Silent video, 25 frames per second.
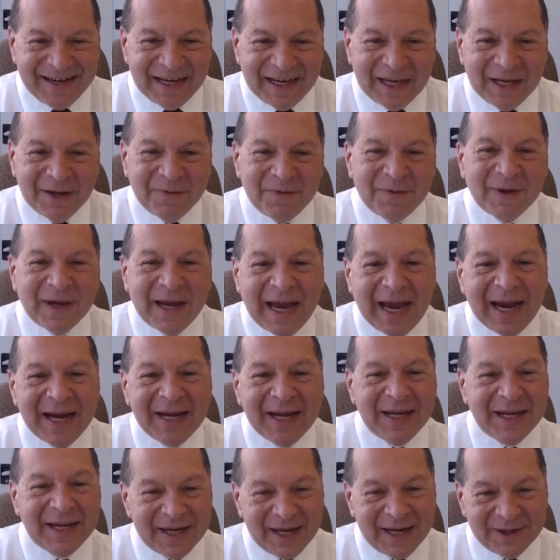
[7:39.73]
If you're
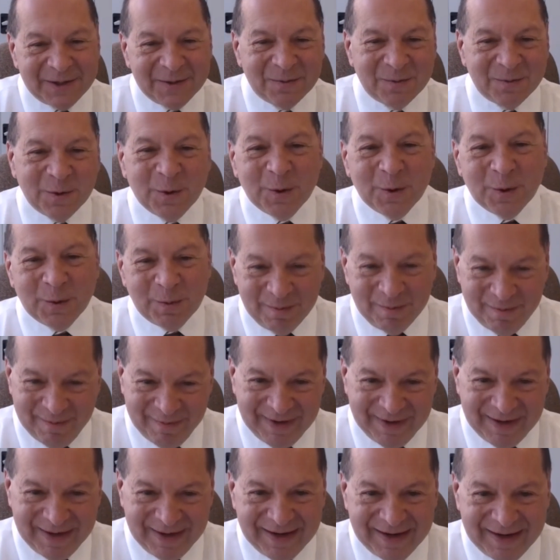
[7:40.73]
adding another room,
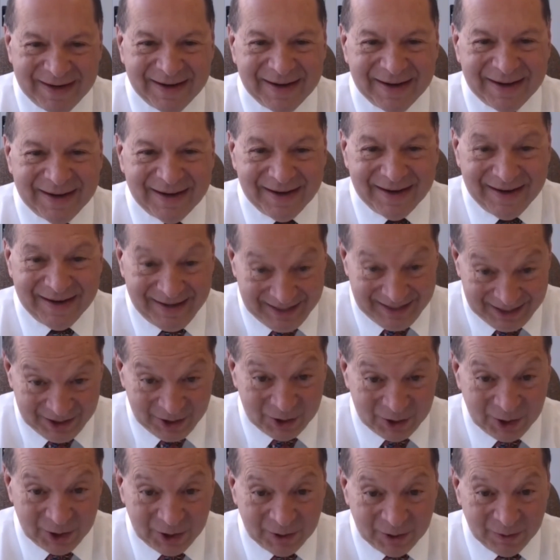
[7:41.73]

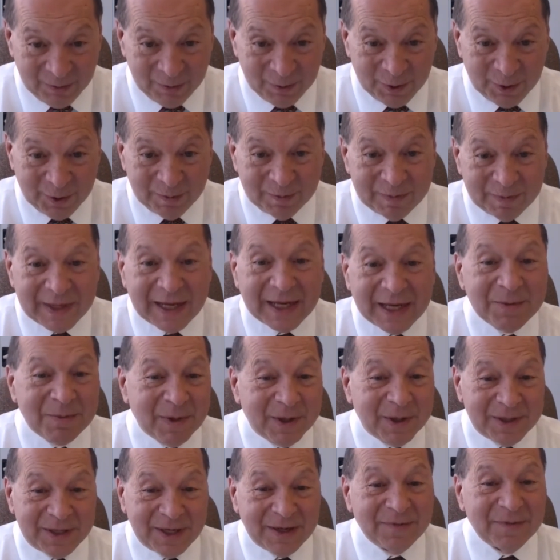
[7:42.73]
internal room, that's
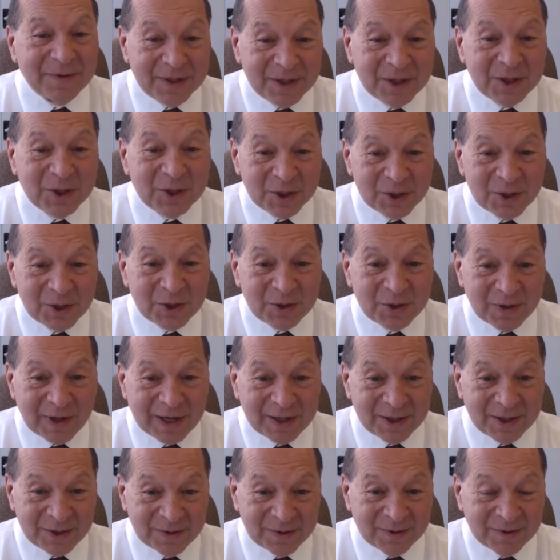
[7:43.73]
by definition
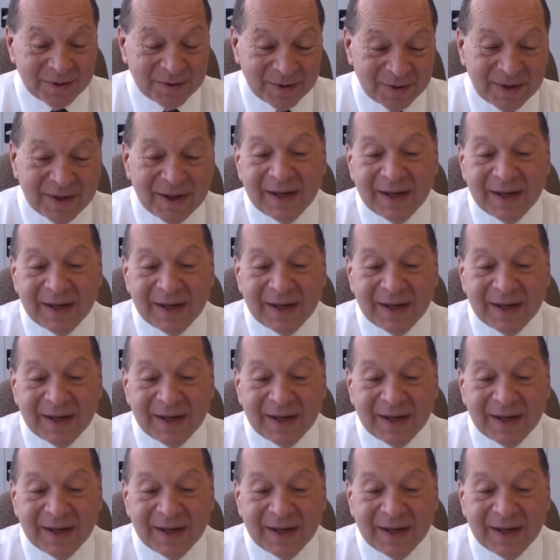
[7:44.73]
structural.